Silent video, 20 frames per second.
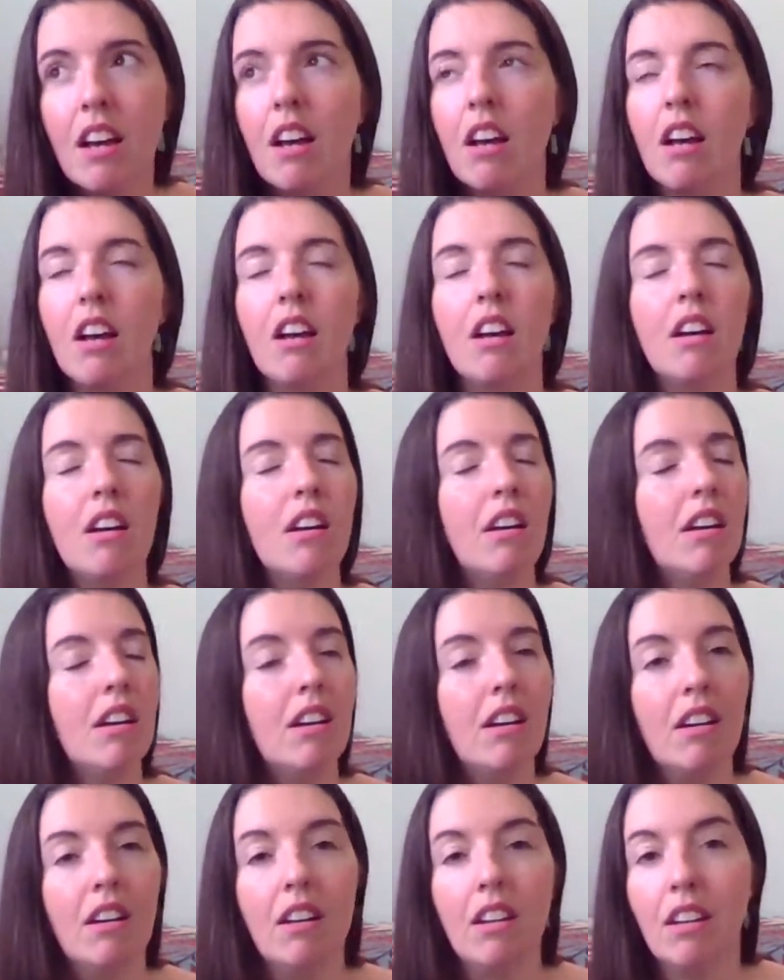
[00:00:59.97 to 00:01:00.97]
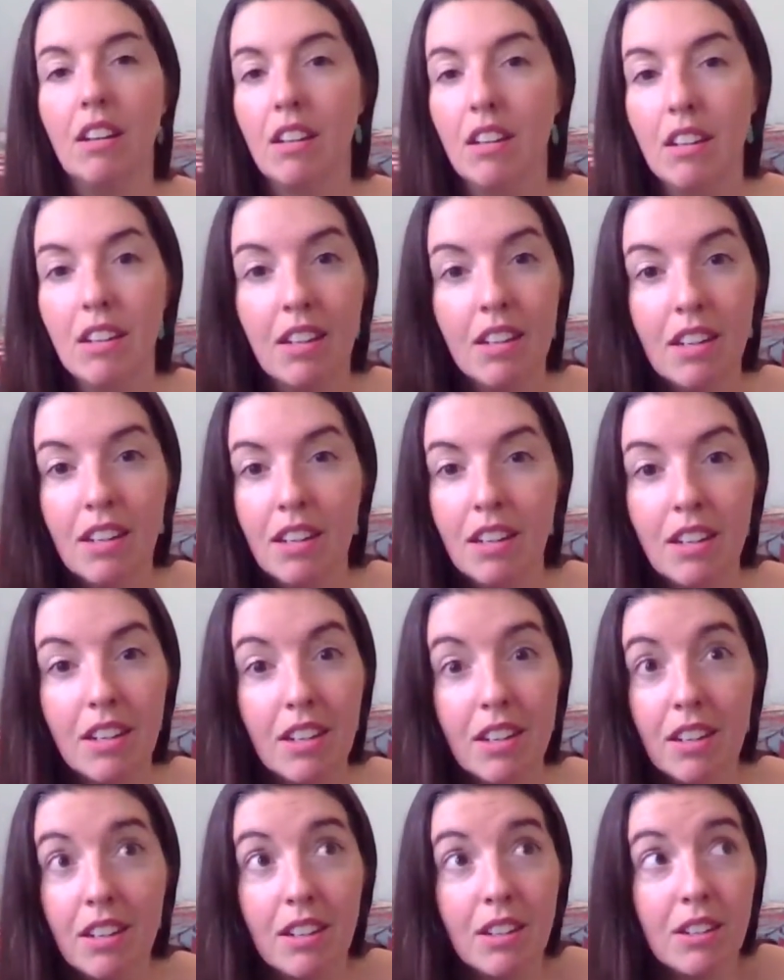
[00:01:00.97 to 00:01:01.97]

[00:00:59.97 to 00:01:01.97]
Nothing is said.